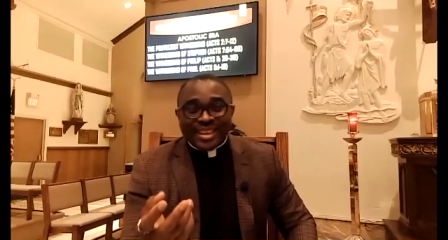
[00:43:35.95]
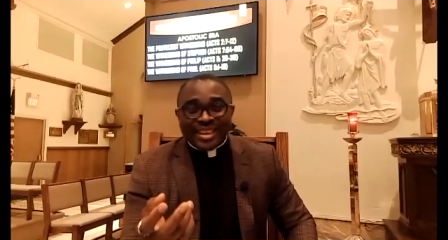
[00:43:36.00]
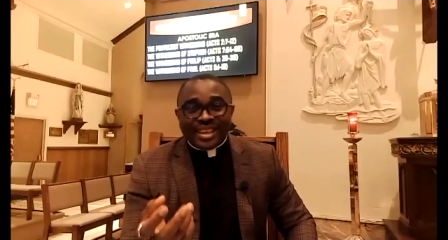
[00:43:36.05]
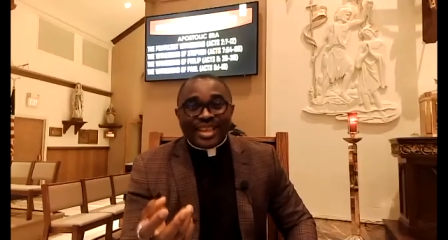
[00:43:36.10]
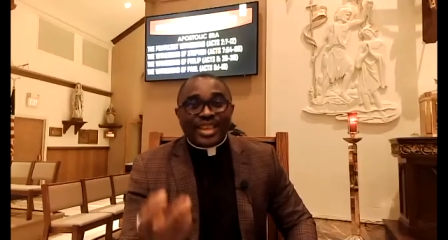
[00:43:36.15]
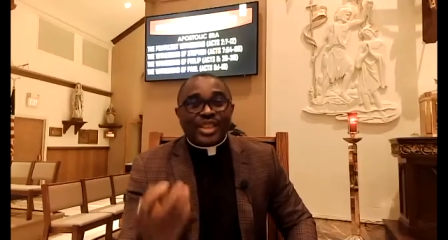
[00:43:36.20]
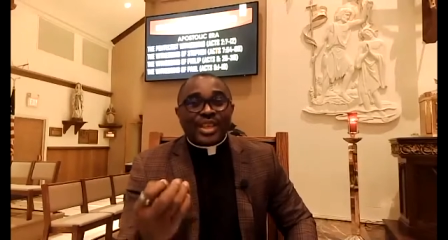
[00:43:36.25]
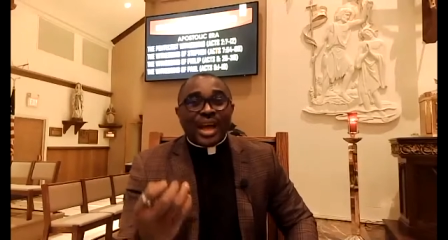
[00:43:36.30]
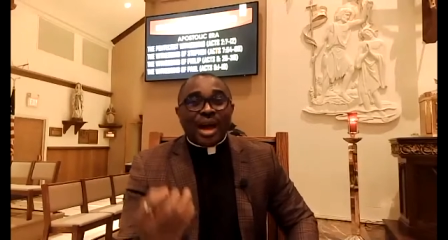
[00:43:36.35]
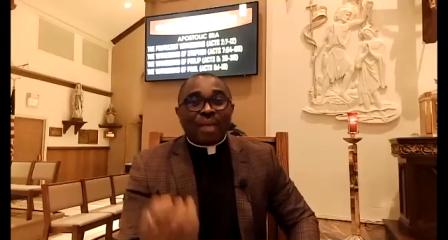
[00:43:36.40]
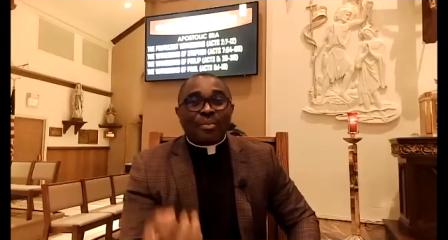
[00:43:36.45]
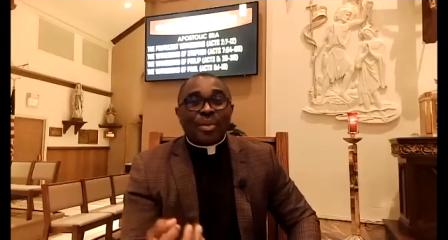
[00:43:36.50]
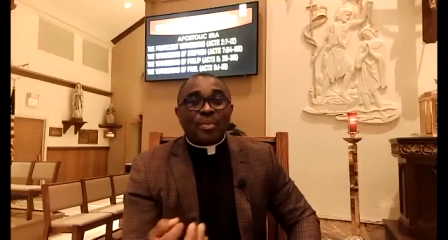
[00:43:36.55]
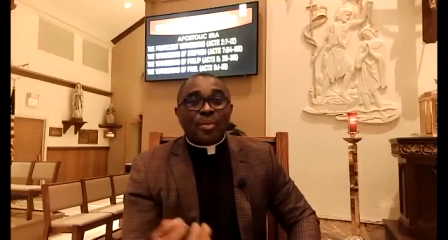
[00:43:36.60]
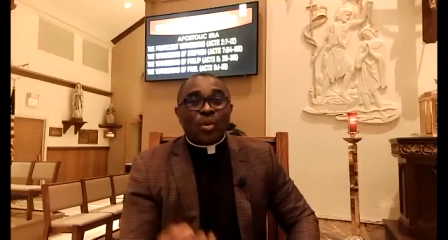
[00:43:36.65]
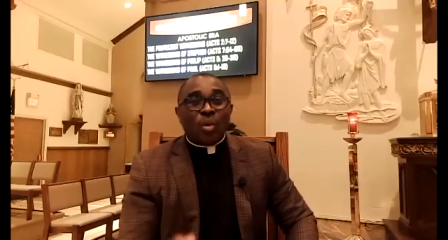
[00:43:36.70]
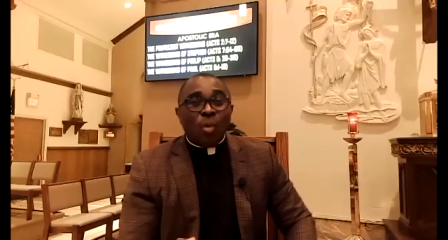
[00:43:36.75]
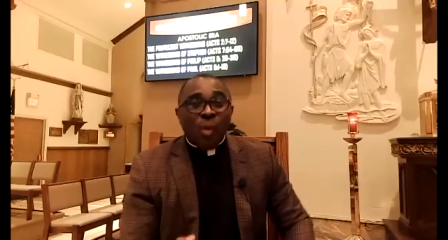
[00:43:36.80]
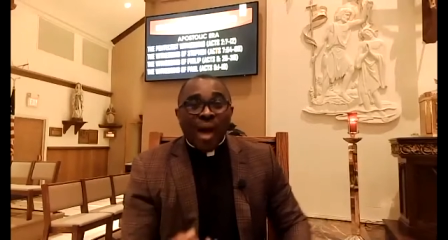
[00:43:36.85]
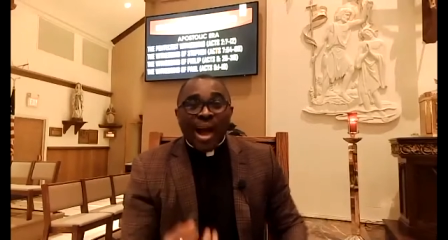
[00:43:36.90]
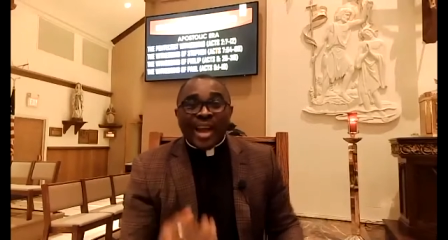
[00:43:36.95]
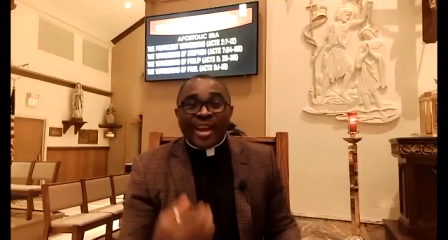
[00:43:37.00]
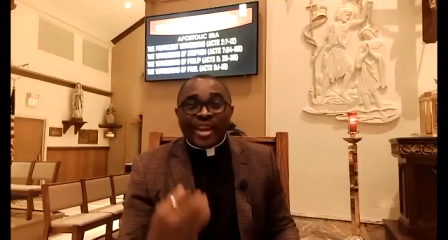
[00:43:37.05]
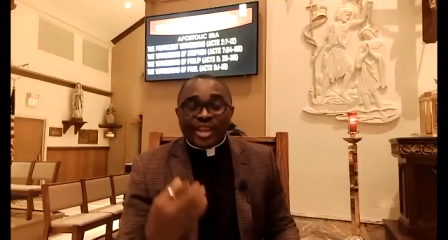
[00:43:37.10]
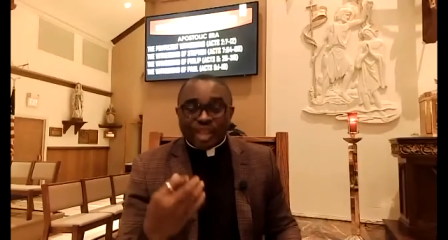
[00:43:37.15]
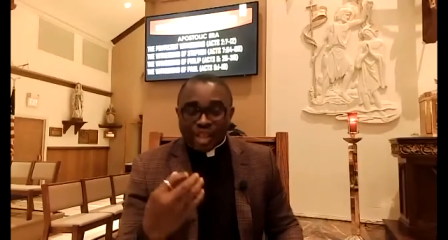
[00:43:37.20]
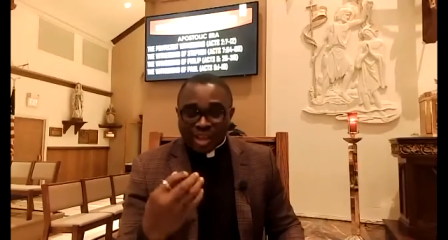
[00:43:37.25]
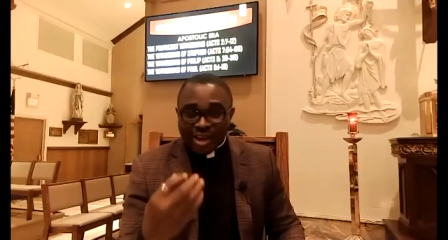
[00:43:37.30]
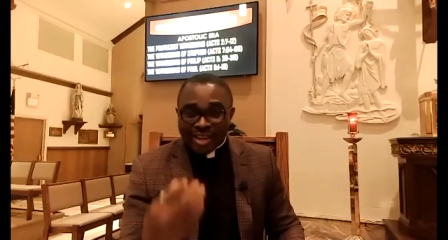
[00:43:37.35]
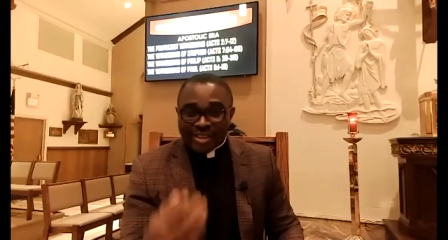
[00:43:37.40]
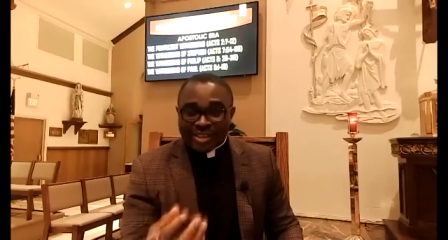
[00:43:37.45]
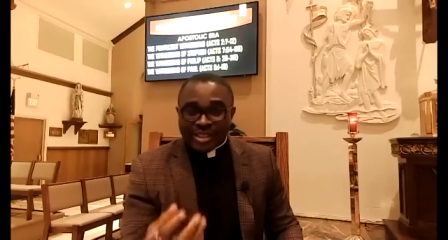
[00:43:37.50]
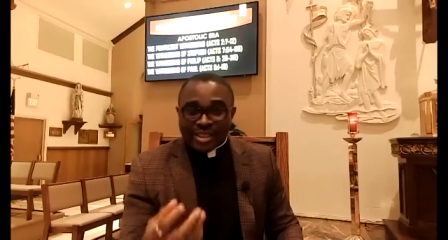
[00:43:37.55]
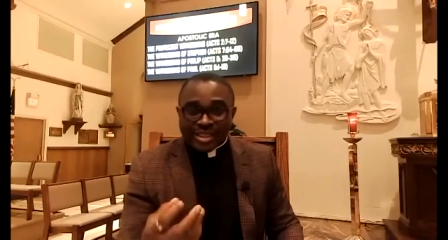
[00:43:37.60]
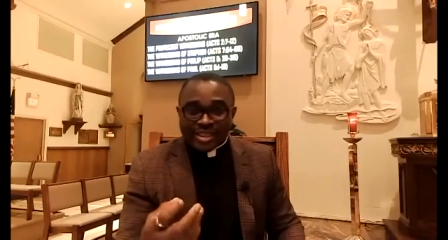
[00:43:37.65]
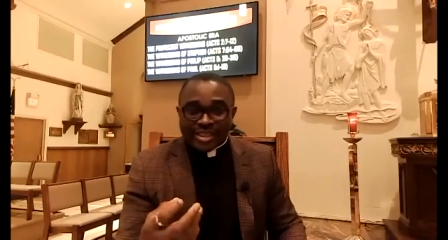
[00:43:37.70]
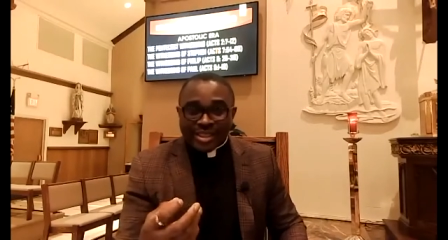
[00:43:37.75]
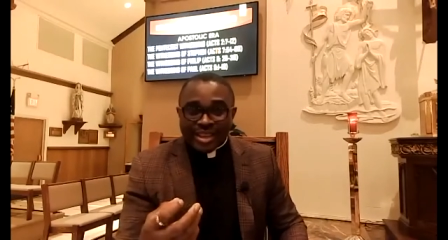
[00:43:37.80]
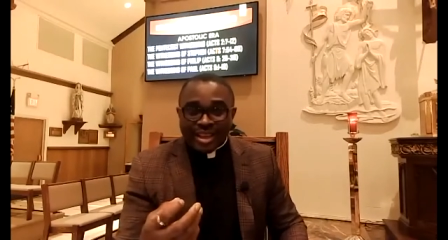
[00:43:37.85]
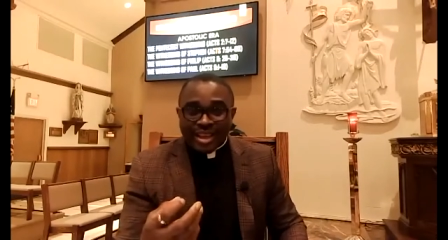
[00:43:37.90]
These are people who are in
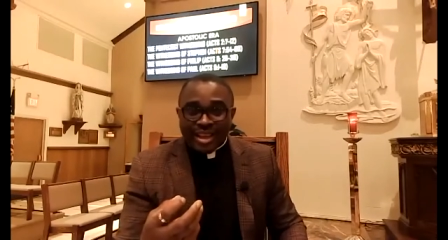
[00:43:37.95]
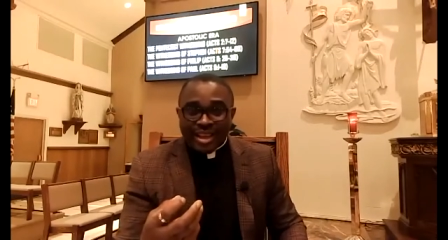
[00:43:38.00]
transit